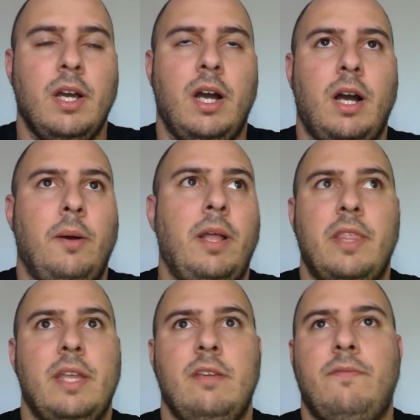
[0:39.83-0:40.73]
and
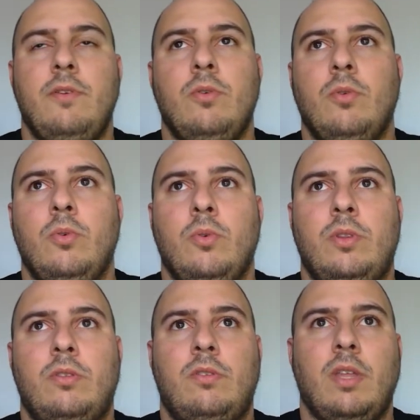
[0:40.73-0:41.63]
then if you
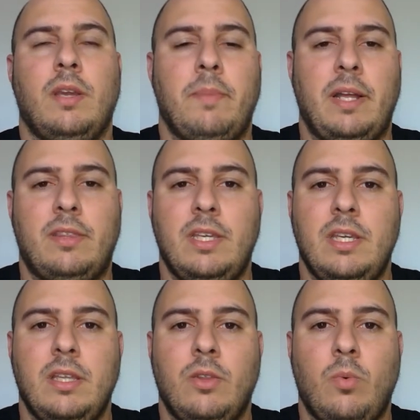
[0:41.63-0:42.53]
think about
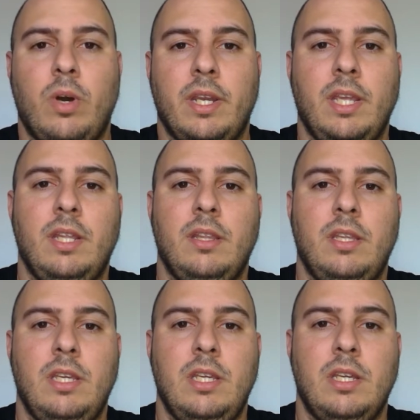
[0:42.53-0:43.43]
the one in
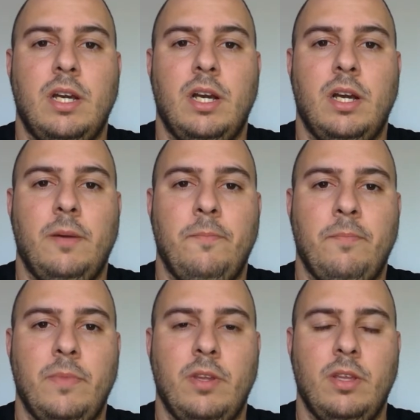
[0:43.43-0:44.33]
the
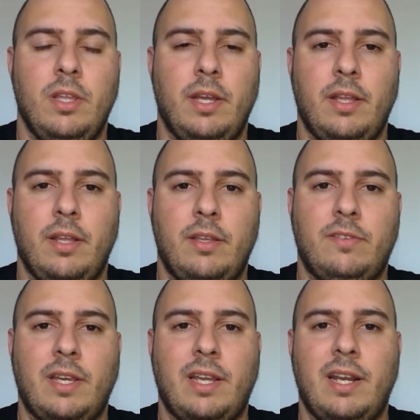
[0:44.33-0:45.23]

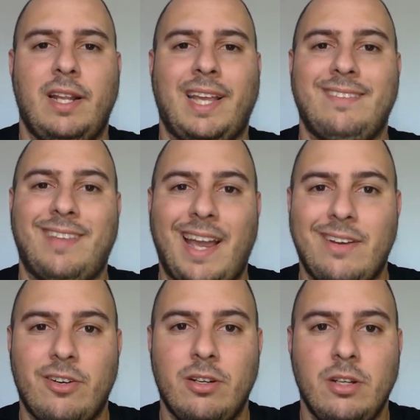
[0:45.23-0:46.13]
it's like kind of like a
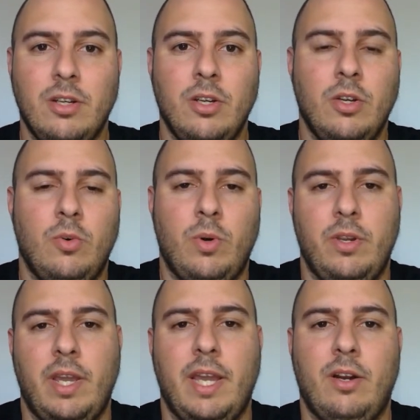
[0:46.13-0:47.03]
diner where
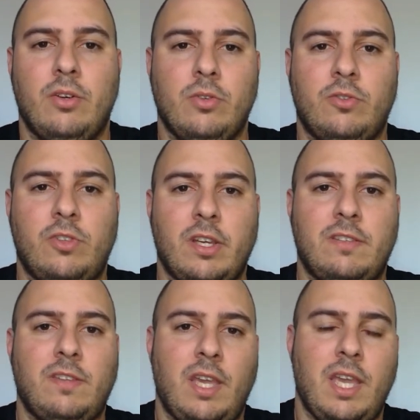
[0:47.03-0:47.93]
you had Uncle
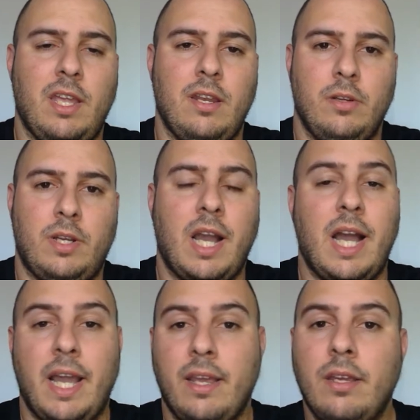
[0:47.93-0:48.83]
Six and
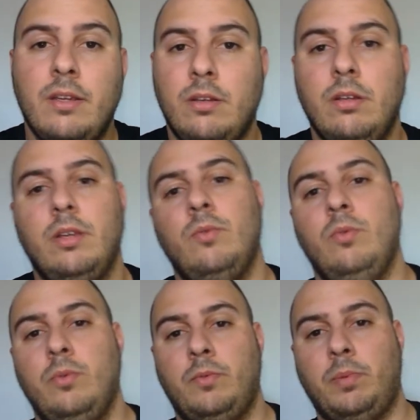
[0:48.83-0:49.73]
Kai,
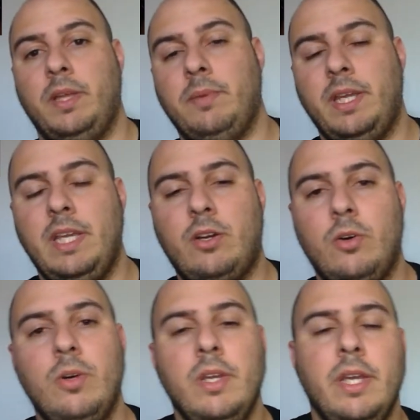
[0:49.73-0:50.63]
who was played by Iko,